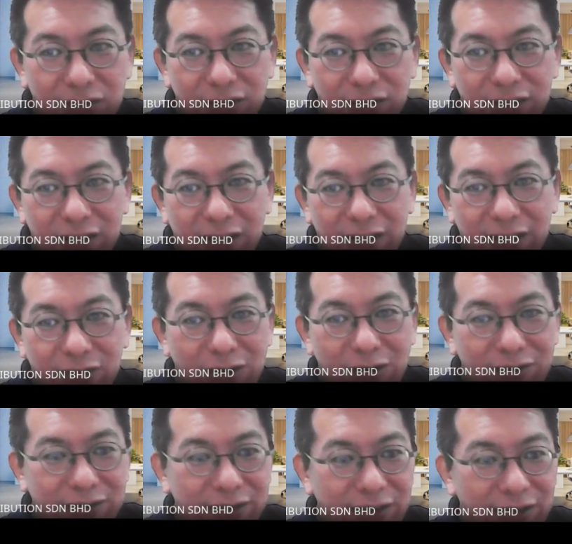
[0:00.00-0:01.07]
click the
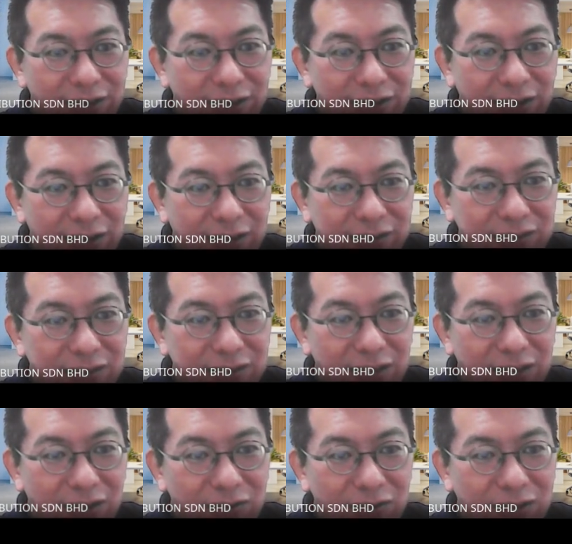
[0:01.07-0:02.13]
inquiry here, can see
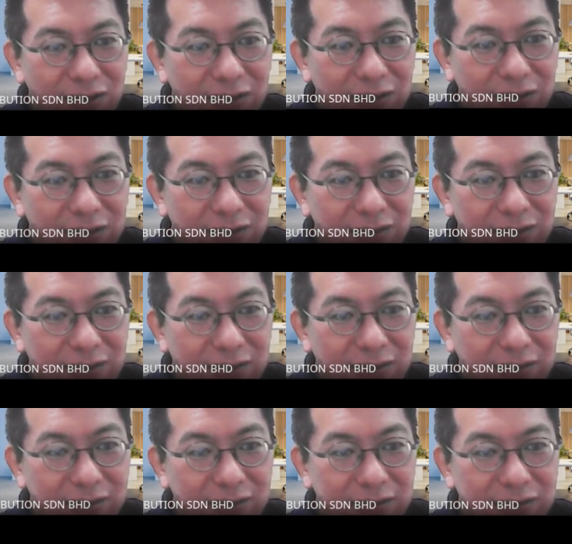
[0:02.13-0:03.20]
all the
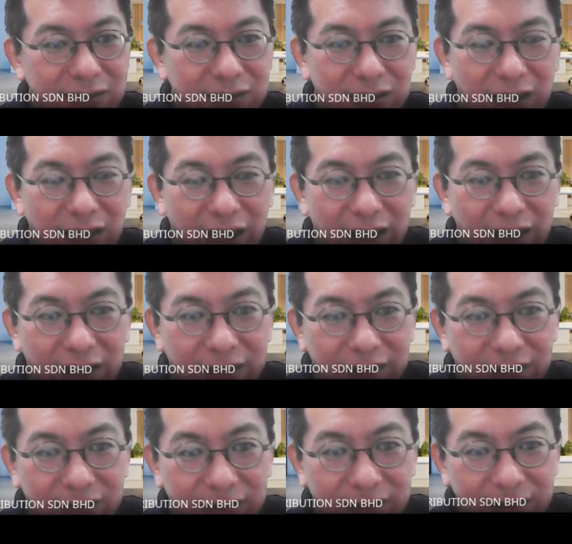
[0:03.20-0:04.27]

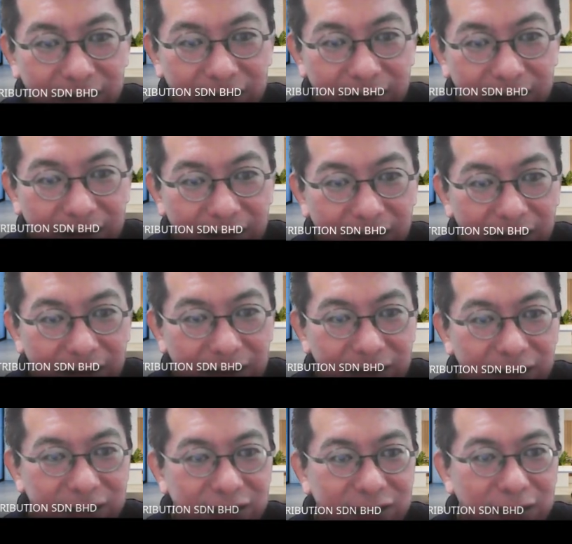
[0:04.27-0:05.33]
CN.
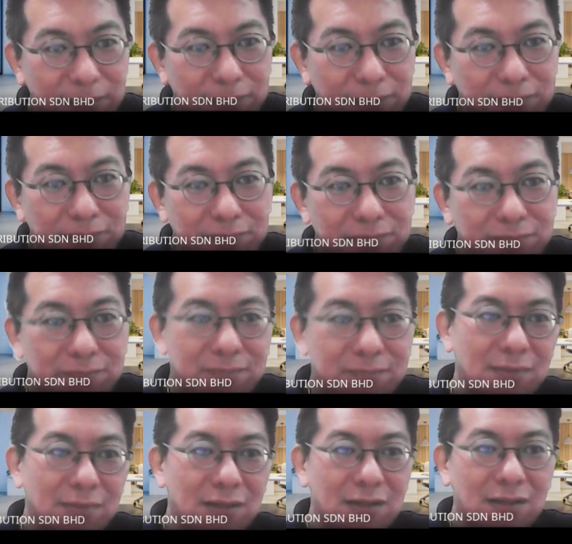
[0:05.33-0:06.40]
This is the
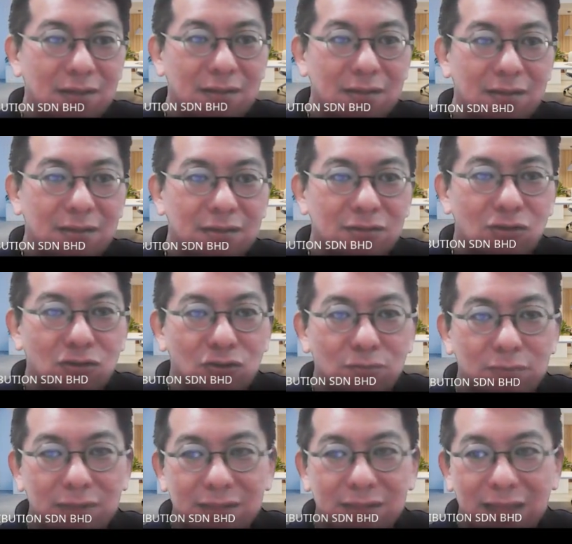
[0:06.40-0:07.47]

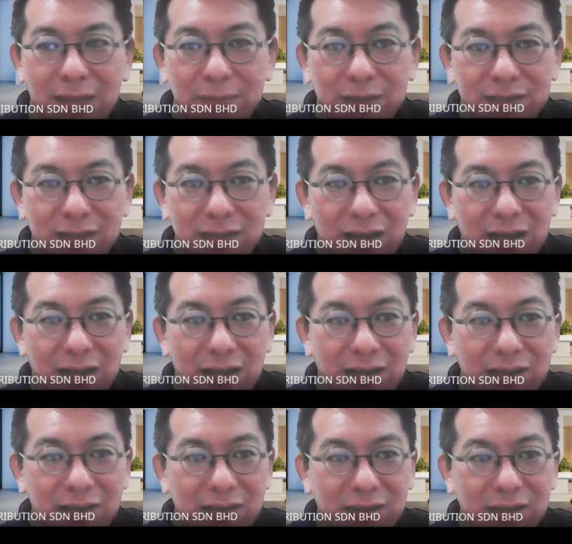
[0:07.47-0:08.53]
document type is
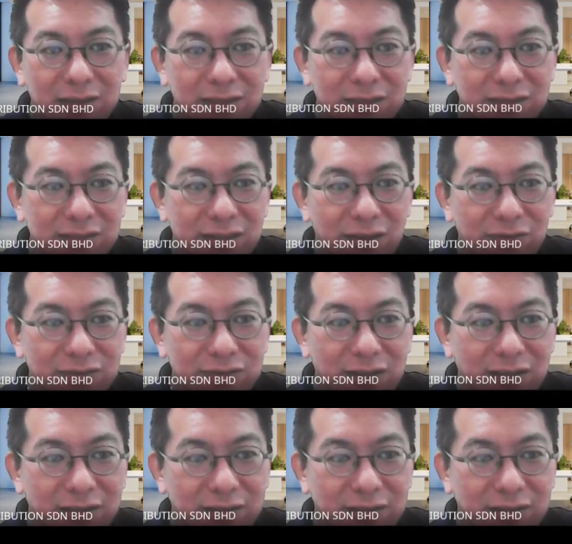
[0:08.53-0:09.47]
under the sales.